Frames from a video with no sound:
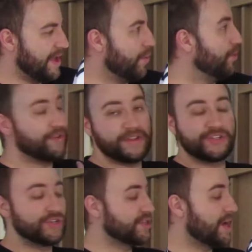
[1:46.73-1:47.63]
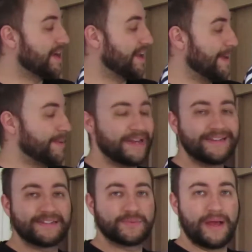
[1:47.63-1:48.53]
All three of these shirts are
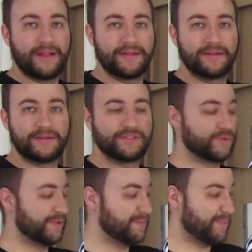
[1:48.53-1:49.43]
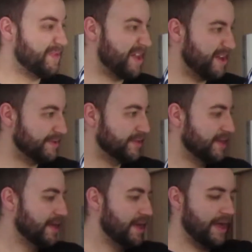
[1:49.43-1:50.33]
Climalite as well, just wanted to point that
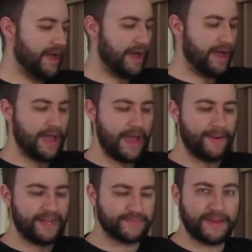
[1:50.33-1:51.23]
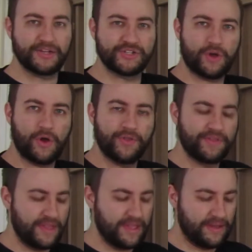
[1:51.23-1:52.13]
out. MLS badge on
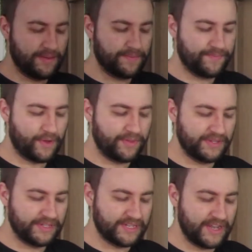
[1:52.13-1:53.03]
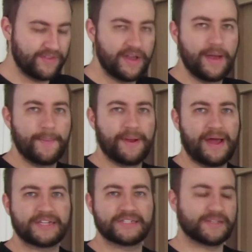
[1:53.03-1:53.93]
the sleeve. But
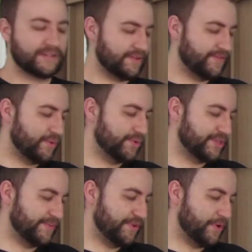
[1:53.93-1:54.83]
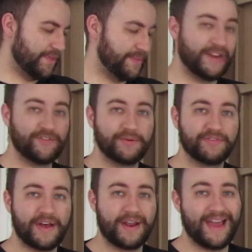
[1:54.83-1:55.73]
as, of course, some of you know that I'm a Liverpool
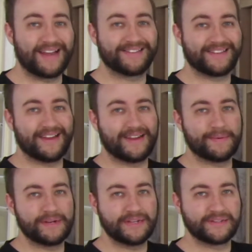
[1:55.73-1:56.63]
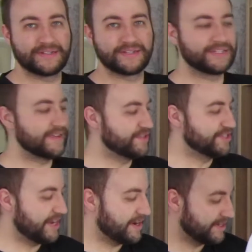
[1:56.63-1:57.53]
fan, I had to get number 8, Steven
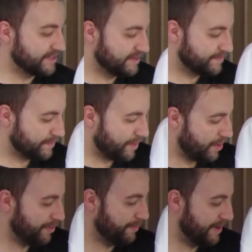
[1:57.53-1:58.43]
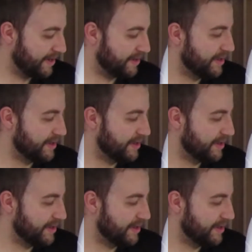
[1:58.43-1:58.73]
Gerrard, on the back.